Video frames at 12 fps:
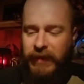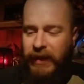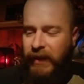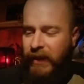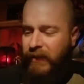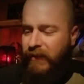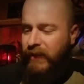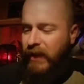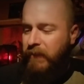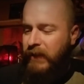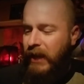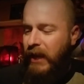At the
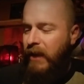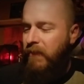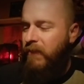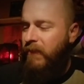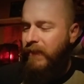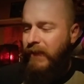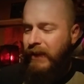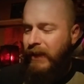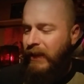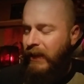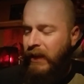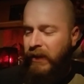same time,
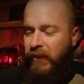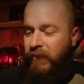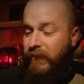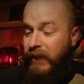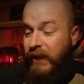I don't know.